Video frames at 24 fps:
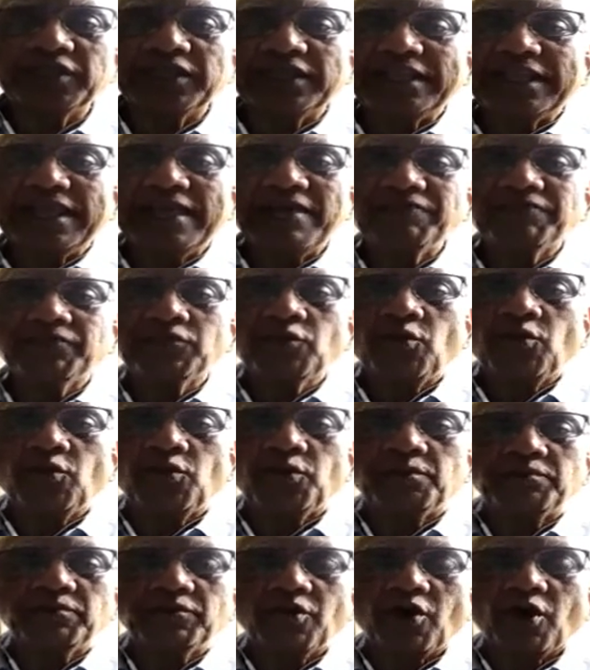left
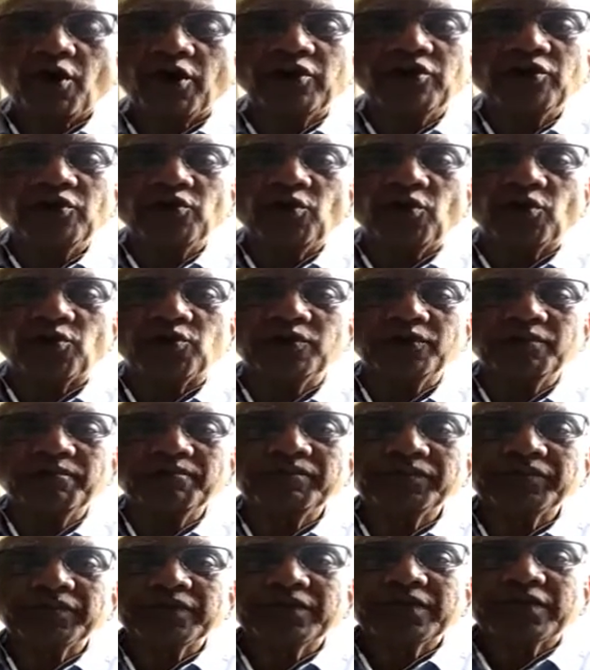home on her own,
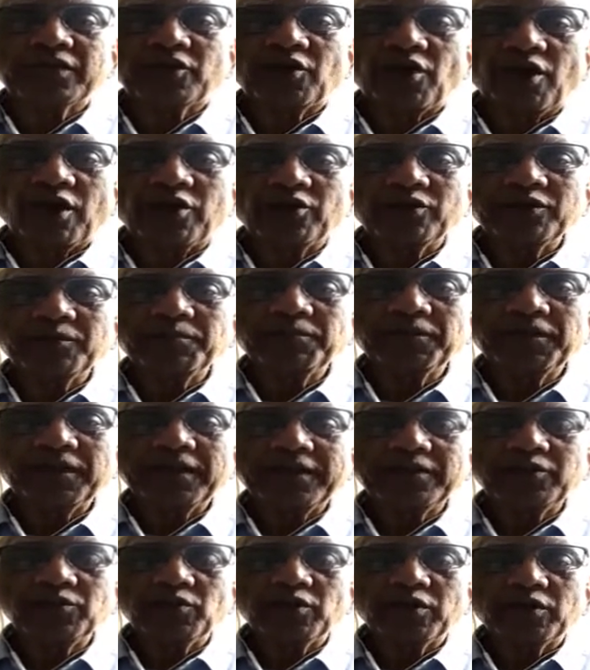got on a
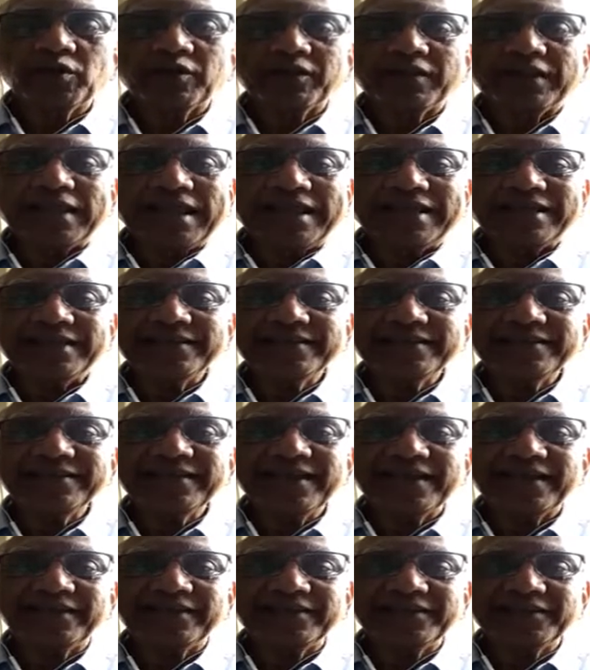plane, landed in
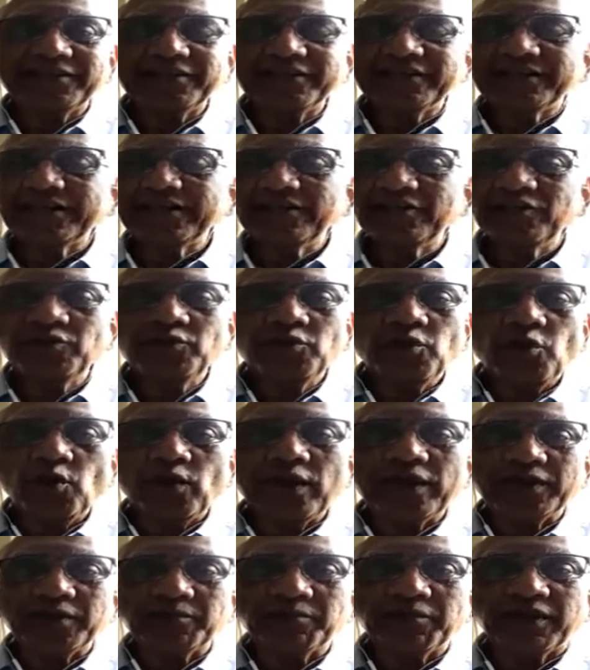Delhi, didn't
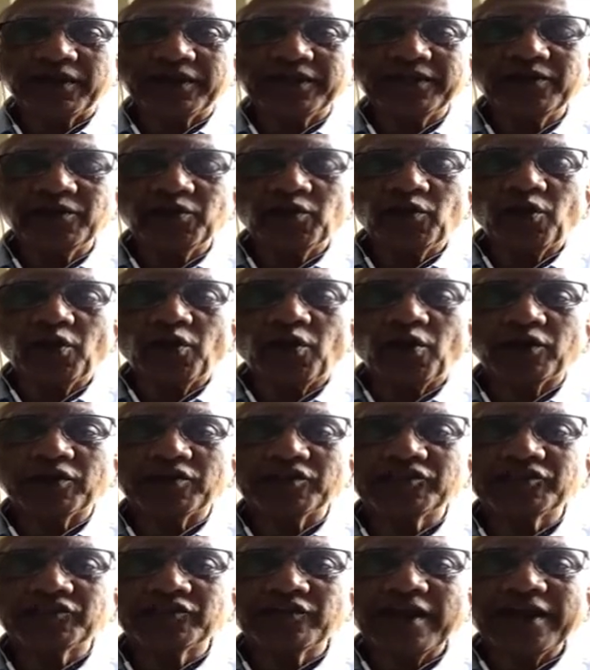know anybody,
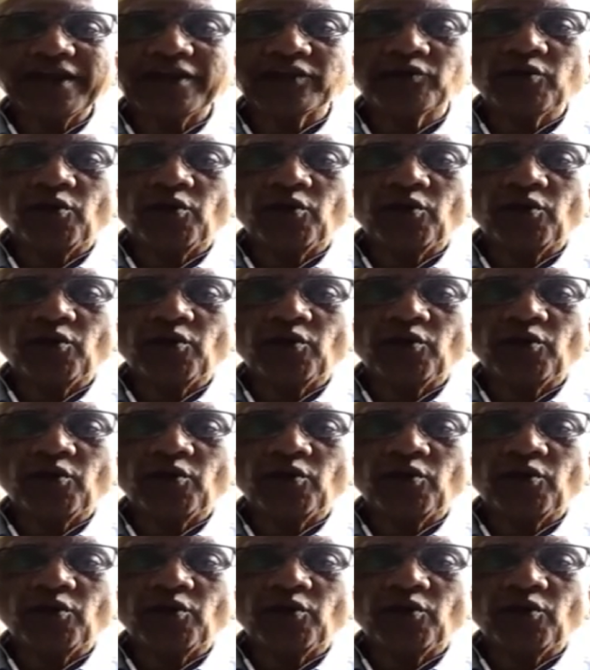trekked